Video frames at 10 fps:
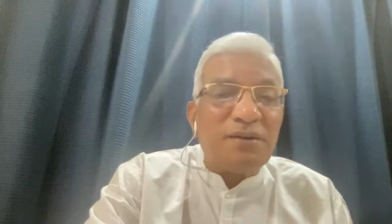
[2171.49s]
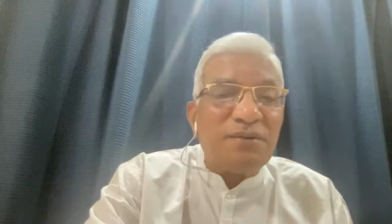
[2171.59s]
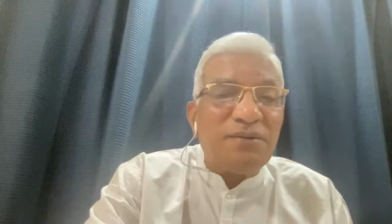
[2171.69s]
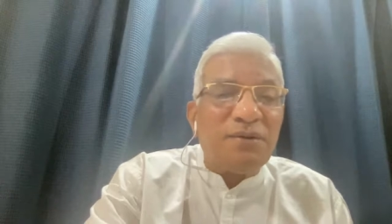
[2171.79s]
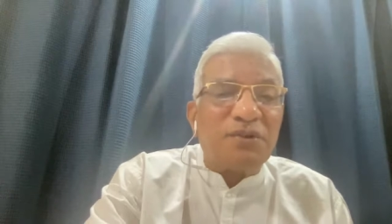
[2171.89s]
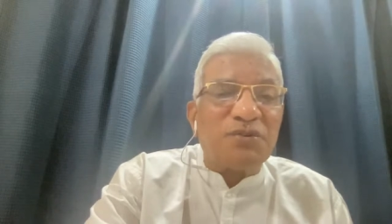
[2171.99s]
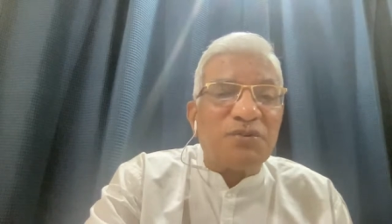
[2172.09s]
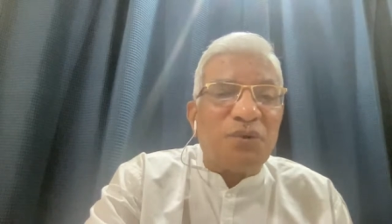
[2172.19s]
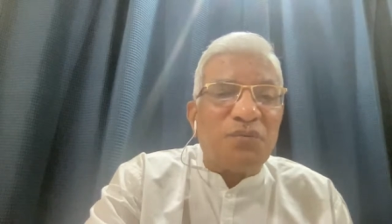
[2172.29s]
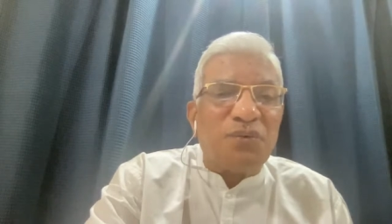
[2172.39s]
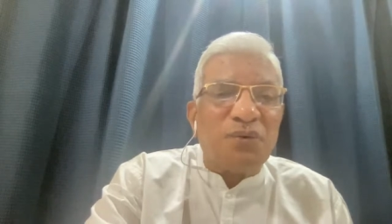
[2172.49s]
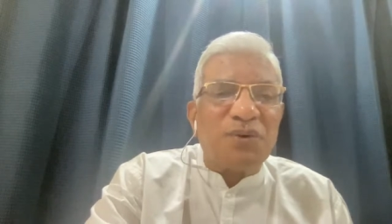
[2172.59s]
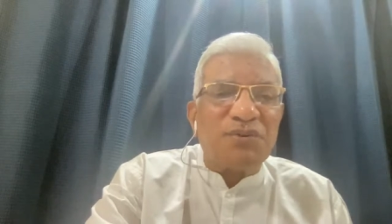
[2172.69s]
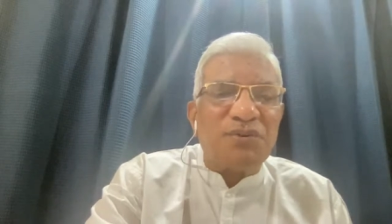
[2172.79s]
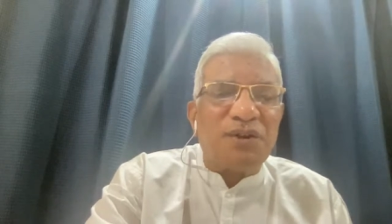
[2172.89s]
you are so
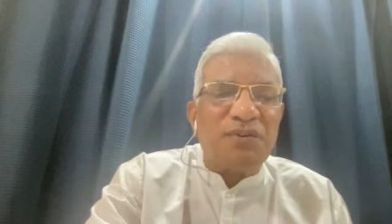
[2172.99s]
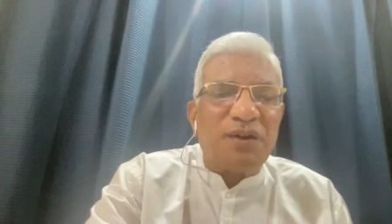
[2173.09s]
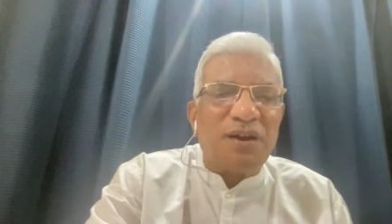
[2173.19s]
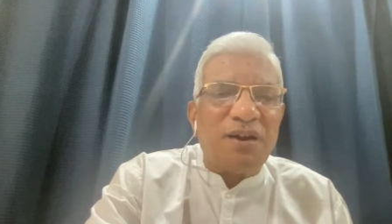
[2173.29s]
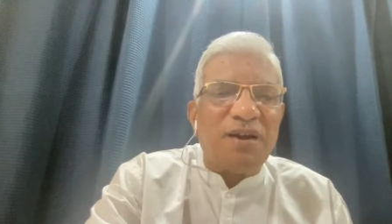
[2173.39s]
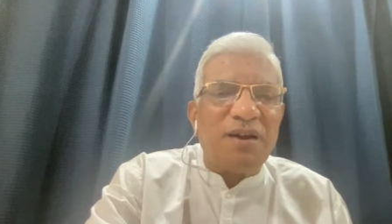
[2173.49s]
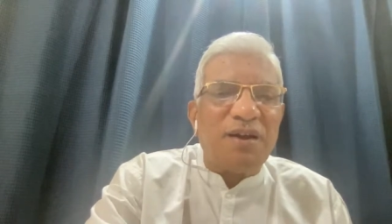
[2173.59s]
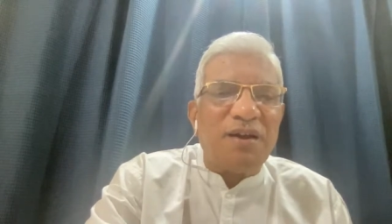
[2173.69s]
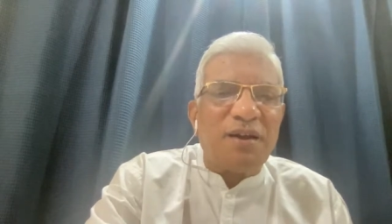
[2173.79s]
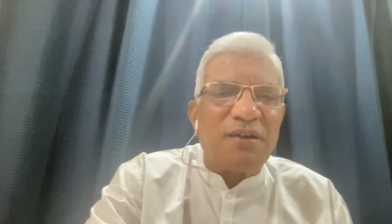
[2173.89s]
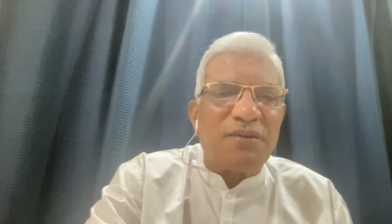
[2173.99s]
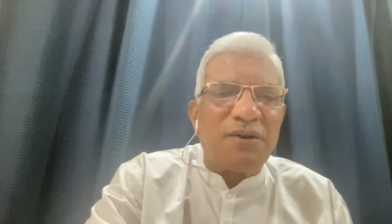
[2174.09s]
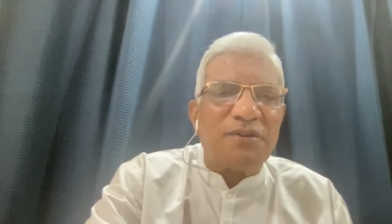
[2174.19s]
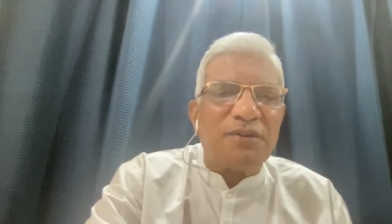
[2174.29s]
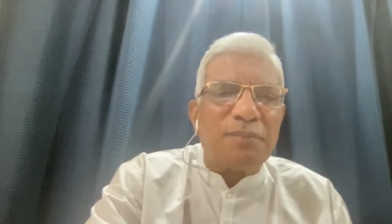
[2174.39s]
focused on your learning and your
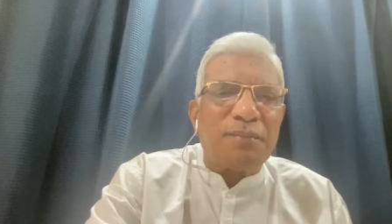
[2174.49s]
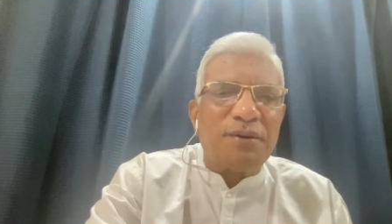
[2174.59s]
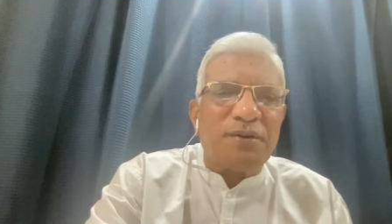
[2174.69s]
discipline,